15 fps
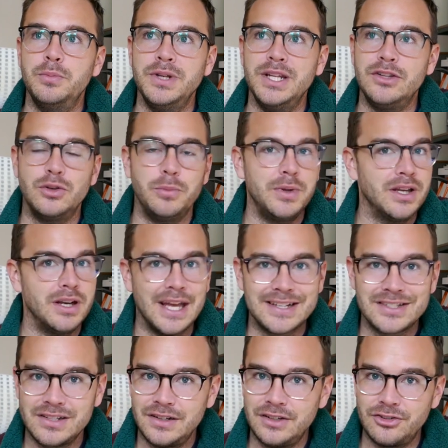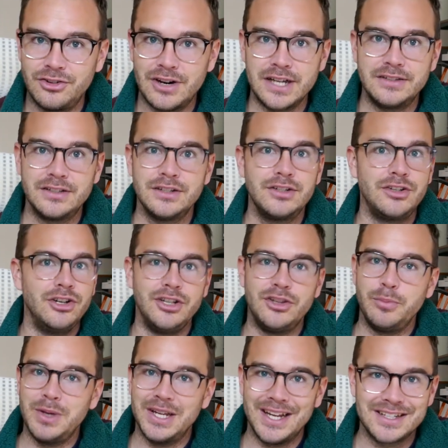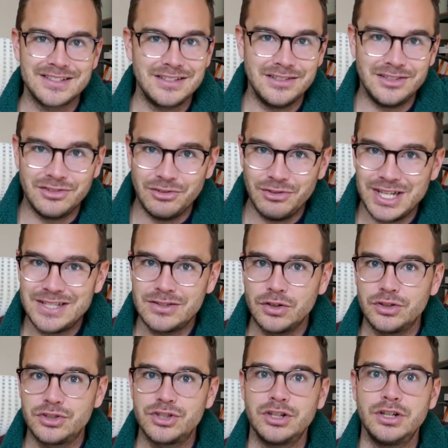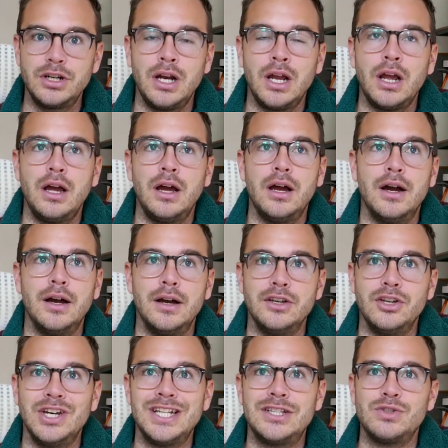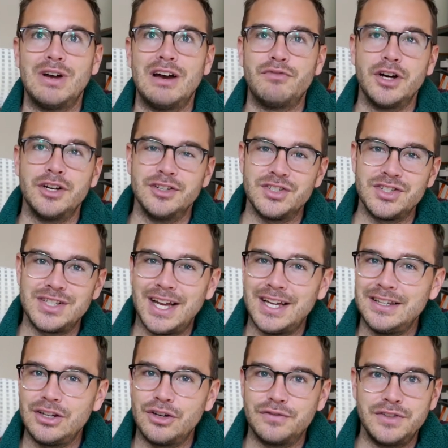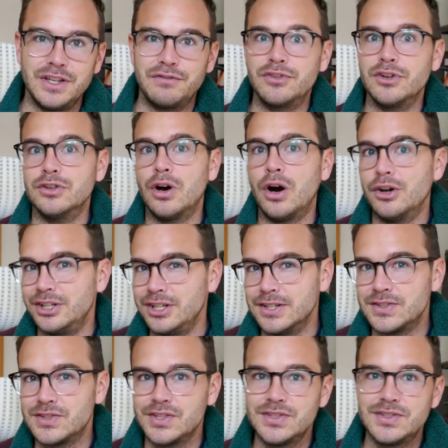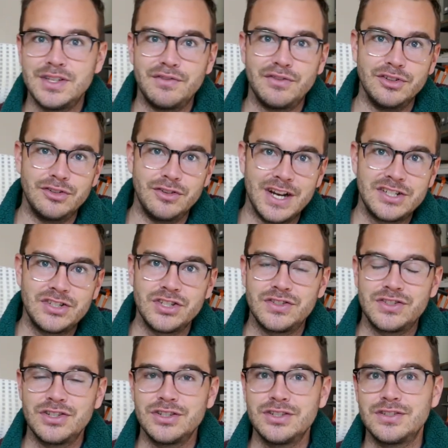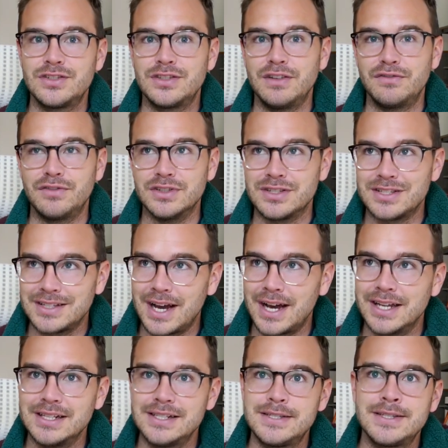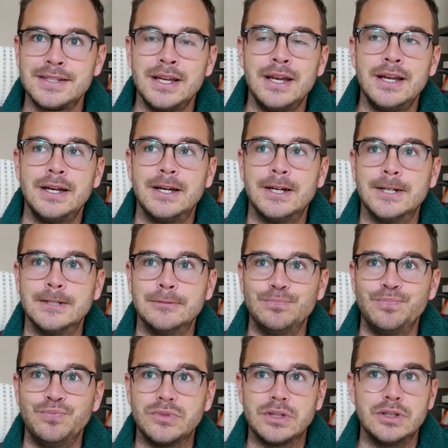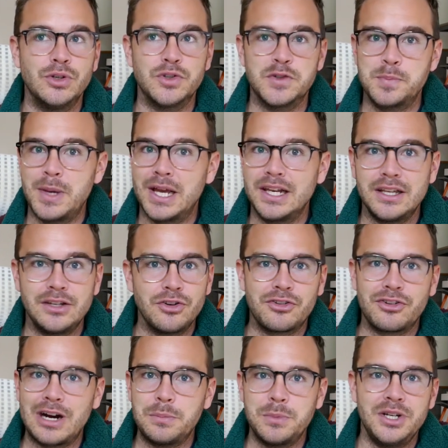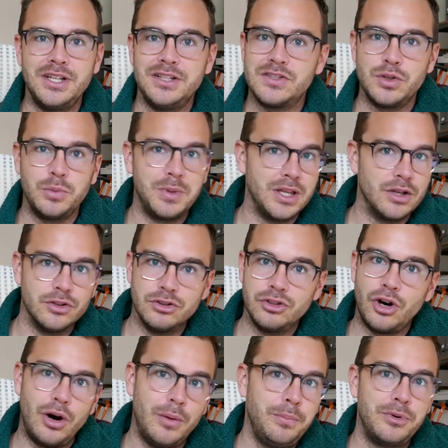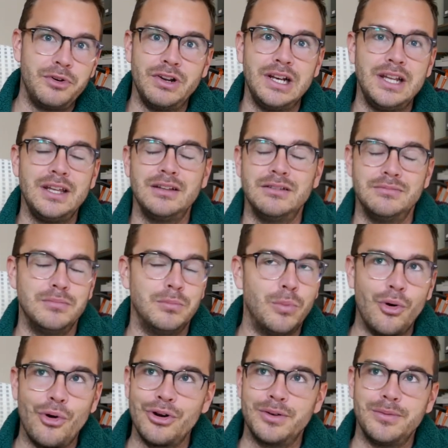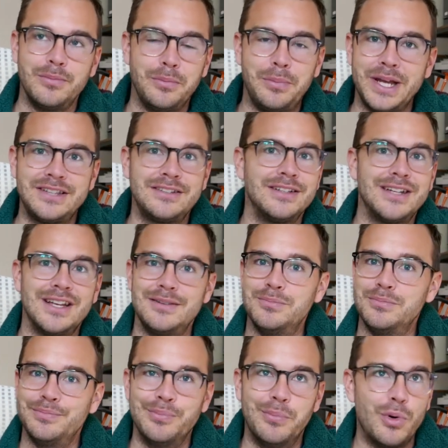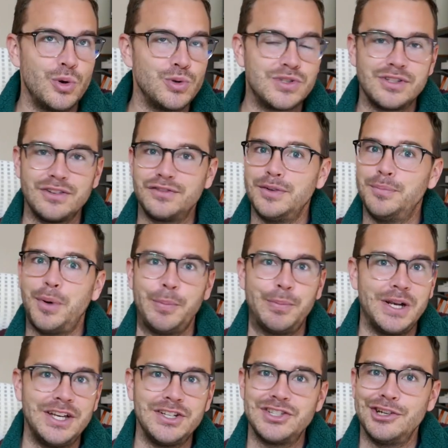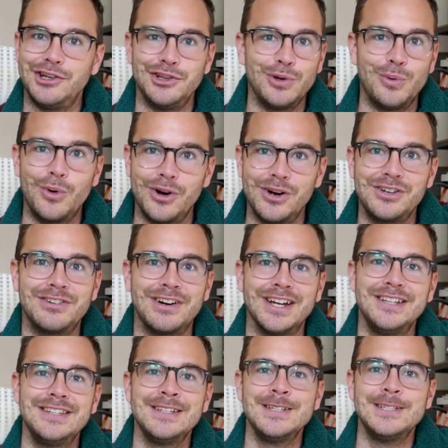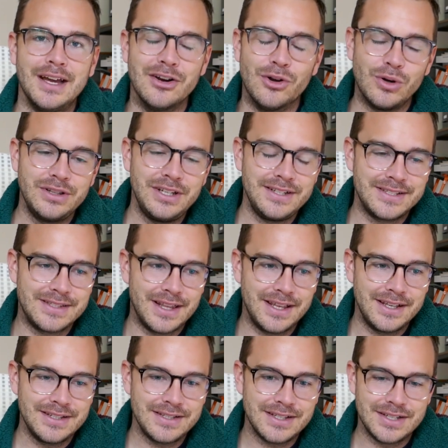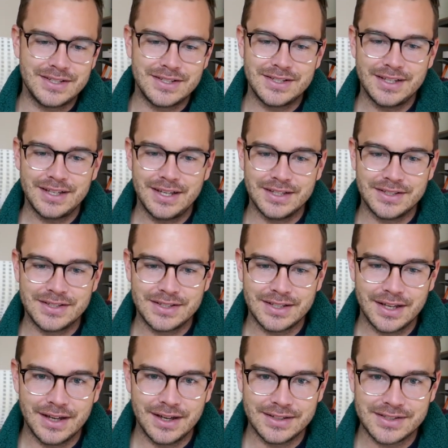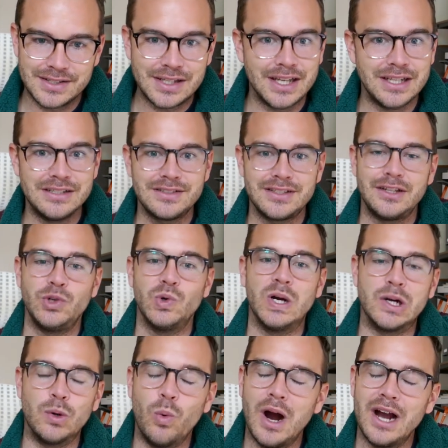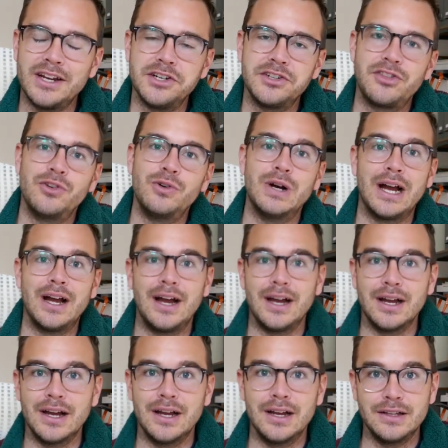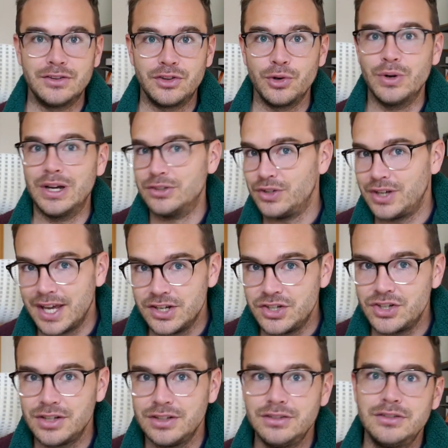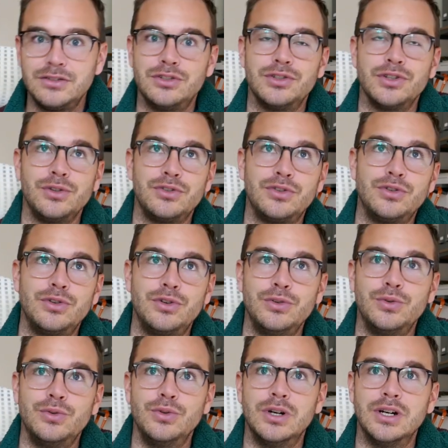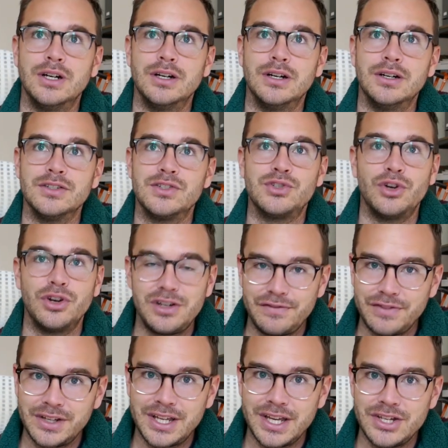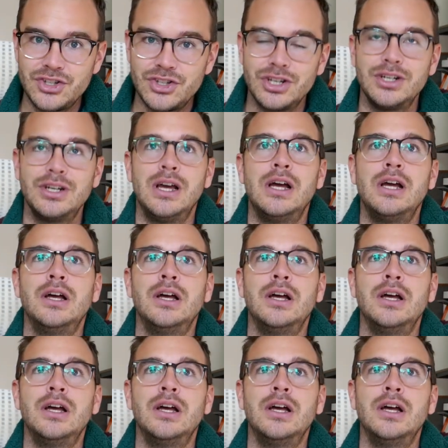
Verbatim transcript: need to be an excellent writer. You need to be an excellent researcher. Uh, you need to have understanding of different audiences, different registers, different styles um, your spelling, your grammar needs to be on top, really more better than most of the population on the world, right? And all these things is is uh, skills that you acquire through uh, uh, uh through education, to, through uh, certification,